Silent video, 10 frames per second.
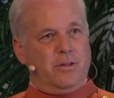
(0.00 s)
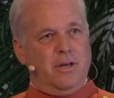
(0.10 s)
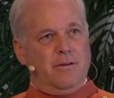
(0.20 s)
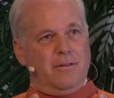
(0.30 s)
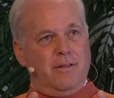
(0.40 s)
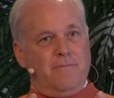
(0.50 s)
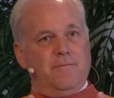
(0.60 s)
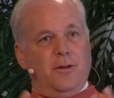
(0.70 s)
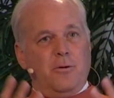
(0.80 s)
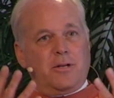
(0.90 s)
what they
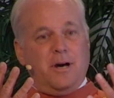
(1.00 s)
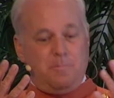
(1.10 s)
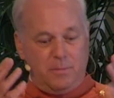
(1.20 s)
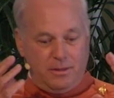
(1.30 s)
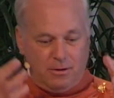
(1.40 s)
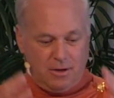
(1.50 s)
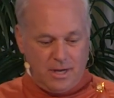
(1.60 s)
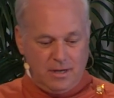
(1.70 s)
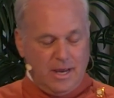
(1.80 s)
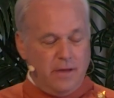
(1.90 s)
float up and they're
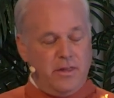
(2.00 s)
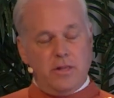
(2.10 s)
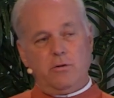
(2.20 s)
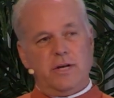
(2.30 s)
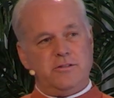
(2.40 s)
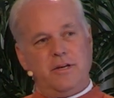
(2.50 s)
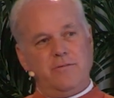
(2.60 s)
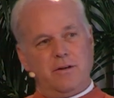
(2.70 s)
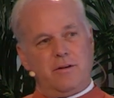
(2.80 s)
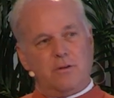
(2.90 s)
looking down. They don't
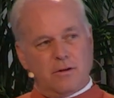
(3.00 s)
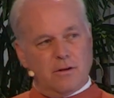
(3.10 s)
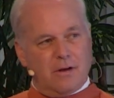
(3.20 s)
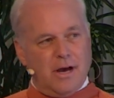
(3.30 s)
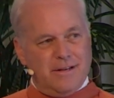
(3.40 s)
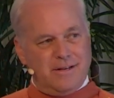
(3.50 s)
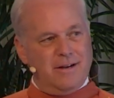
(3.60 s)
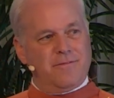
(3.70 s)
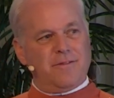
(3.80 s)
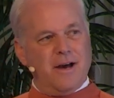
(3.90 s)
necessarily even
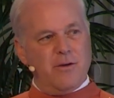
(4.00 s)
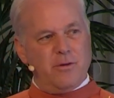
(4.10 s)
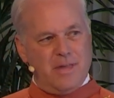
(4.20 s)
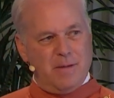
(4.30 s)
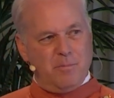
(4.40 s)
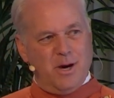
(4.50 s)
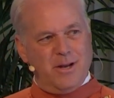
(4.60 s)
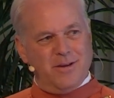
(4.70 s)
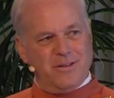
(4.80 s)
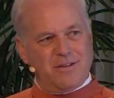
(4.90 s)
identify with that
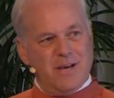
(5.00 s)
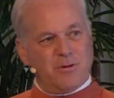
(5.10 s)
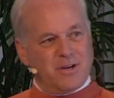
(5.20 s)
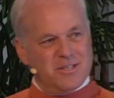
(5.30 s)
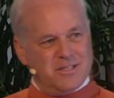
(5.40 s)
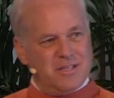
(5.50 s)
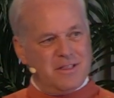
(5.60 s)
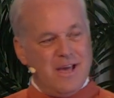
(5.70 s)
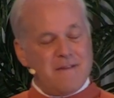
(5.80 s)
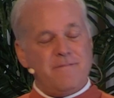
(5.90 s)
body on the table because
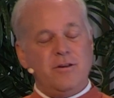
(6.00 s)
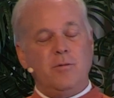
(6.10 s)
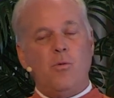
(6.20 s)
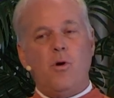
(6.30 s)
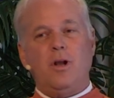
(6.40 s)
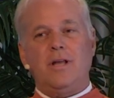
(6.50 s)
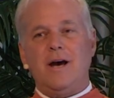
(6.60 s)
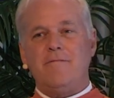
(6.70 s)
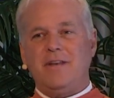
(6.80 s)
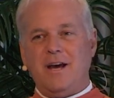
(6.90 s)
they feel more
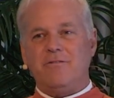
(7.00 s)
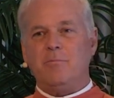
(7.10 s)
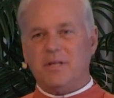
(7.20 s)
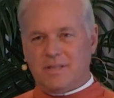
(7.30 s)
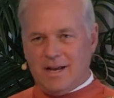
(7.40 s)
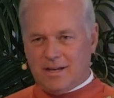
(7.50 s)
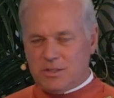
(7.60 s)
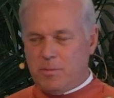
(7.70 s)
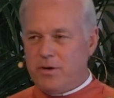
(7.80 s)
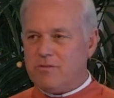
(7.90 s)
alive than ever, but that
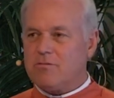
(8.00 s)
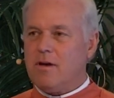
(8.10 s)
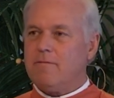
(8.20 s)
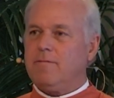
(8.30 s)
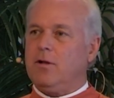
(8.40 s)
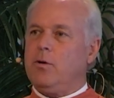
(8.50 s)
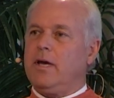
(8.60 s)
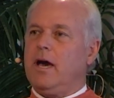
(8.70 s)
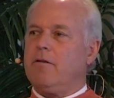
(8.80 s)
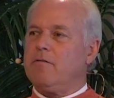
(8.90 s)
experience,
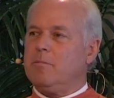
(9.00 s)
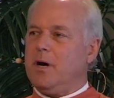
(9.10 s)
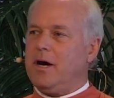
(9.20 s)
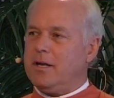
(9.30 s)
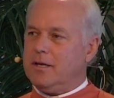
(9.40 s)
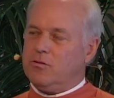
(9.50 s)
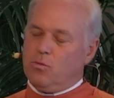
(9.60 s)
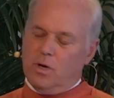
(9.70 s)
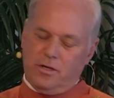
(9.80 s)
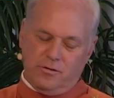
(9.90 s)
floating out of the body,
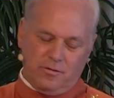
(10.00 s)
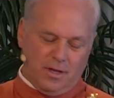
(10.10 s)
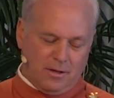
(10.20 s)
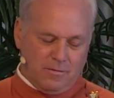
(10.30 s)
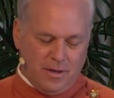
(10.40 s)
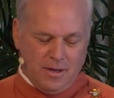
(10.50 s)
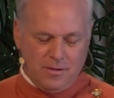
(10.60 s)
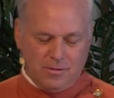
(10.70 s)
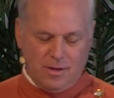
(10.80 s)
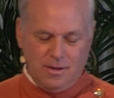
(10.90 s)
is one distinct
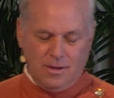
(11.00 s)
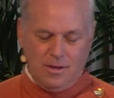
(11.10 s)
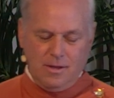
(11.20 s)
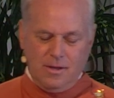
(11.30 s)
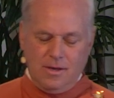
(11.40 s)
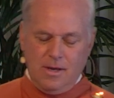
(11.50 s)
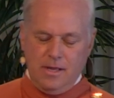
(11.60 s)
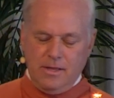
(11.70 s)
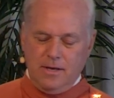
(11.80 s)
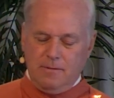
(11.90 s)
phase.
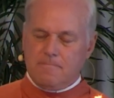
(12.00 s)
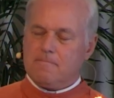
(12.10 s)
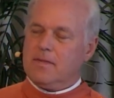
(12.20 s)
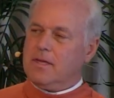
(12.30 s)
And then